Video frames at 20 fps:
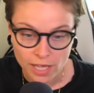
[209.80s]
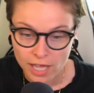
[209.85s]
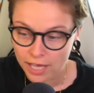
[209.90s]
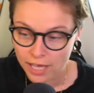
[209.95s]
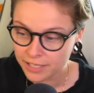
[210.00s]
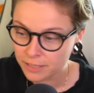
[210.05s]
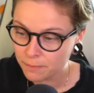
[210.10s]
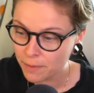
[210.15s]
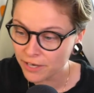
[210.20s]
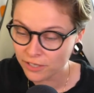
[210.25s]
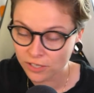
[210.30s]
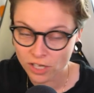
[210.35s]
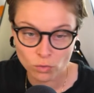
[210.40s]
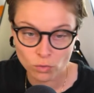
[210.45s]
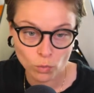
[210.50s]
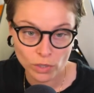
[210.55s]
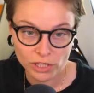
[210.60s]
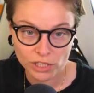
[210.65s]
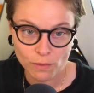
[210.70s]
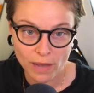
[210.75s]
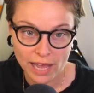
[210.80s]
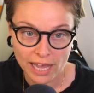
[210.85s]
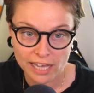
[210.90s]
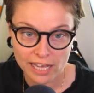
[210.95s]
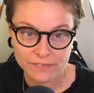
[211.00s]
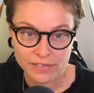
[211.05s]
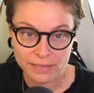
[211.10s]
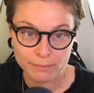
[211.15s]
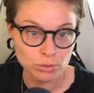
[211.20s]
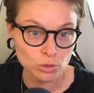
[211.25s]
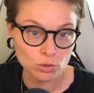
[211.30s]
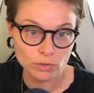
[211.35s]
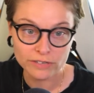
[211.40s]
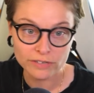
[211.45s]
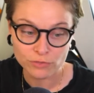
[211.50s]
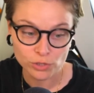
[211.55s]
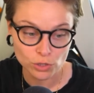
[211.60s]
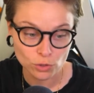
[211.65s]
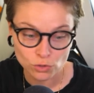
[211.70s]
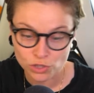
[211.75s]
Depending on what you have in
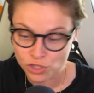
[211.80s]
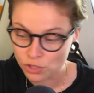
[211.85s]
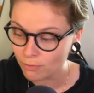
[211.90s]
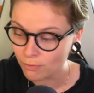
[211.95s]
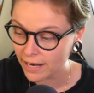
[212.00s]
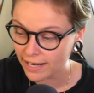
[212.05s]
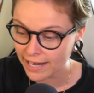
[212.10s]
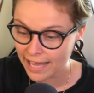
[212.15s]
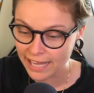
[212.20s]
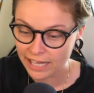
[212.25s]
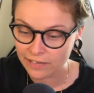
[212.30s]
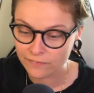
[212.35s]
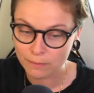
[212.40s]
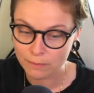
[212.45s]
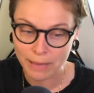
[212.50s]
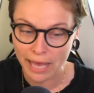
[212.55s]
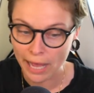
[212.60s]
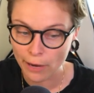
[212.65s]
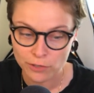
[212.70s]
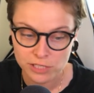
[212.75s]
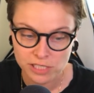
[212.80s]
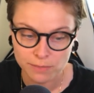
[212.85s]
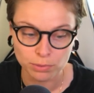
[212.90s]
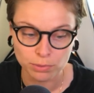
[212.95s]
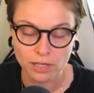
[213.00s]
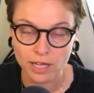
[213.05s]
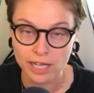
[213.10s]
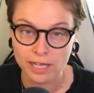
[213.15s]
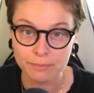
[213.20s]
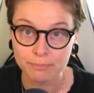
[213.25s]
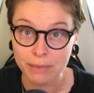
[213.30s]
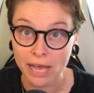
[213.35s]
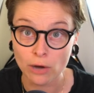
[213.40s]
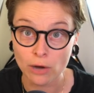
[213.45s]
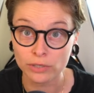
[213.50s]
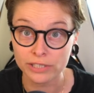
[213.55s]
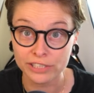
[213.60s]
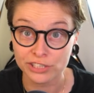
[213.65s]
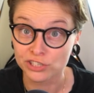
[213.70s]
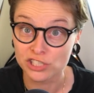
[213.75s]
peripherals, you might have a power supply
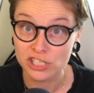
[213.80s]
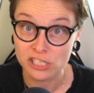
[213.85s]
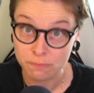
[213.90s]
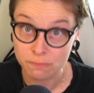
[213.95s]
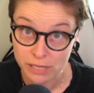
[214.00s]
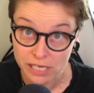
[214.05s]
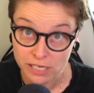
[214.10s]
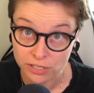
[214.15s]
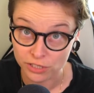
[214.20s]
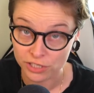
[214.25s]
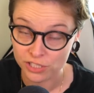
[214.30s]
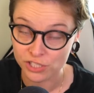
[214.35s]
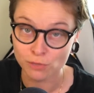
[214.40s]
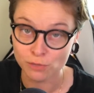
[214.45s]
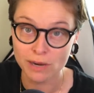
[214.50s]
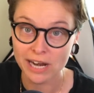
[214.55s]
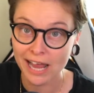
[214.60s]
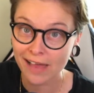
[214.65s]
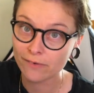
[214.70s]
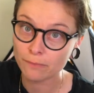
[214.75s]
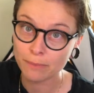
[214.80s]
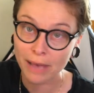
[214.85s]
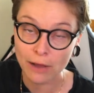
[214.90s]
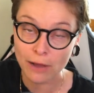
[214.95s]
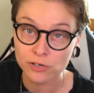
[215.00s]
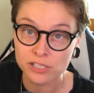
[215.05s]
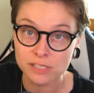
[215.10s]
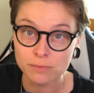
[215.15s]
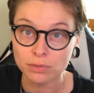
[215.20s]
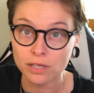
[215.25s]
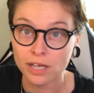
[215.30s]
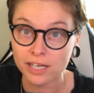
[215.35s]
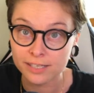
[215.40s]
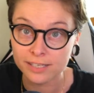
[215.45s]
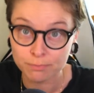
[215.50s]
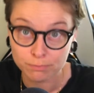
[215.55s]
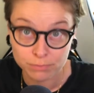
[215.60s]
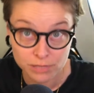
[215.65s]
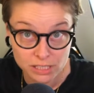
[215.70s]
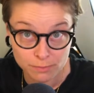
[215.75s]
powering your speakers, you might have a power supply
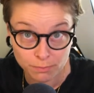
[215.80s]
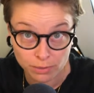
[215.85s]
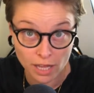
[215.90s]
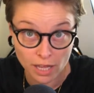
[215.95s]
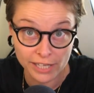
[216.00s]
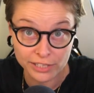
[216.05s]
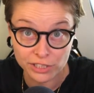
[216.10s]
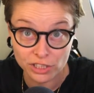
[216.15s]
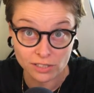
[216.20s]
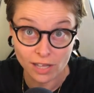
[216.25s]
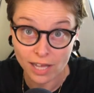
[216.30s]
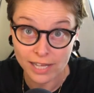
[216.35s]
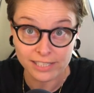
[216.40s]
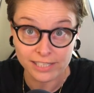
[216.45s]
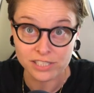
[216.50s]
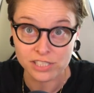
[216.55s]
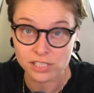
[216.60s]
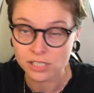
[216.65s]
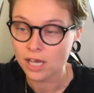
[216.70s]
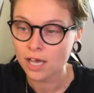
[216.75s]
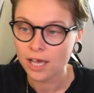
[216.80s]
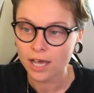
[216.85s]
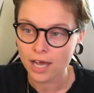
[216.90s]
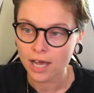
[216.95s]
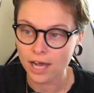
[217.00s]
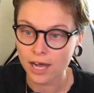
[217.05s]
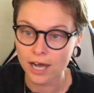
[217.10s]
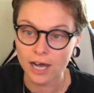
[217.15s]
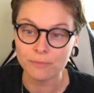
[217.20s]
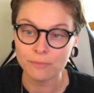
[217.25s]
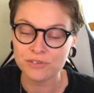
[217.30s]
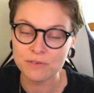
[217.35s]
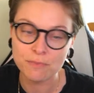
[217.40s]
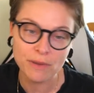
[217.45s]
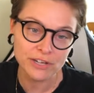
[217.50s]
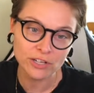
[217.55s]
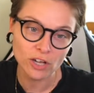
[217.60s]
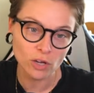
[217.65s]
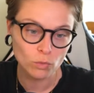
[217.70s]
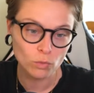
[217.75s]
supplying your lights. Um,
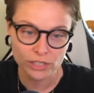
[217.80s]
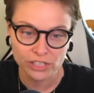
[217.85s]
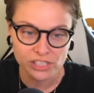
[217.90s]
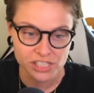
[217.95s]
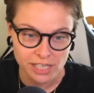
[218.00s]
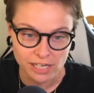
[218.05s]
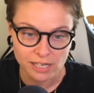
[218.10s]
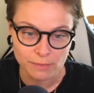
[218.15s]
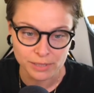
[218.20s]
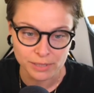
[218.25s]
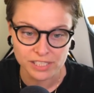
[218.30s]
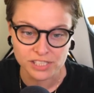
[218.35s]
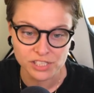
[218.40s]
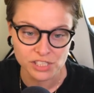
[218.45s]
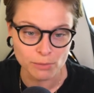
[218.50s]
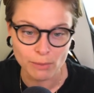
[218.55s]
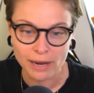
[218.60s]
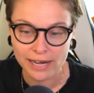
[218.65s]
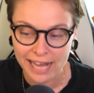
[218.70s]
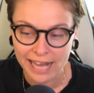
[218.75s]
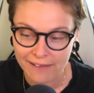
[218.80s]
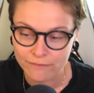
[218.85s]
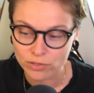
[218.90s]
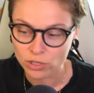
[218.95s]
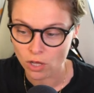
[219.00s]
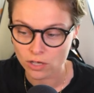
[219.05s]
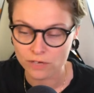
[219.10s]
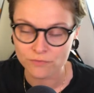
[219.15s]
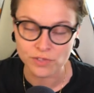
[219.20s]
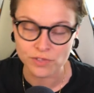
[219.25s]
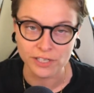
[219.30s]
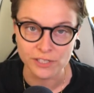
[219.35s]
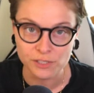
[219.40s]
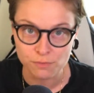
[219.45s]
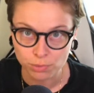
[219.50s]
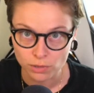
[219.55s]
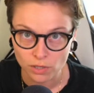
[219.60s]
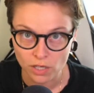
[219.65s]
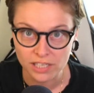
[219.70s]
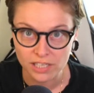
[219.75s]
depending on what your setup is, you might have a lot of things
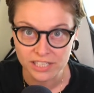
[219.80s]
plugged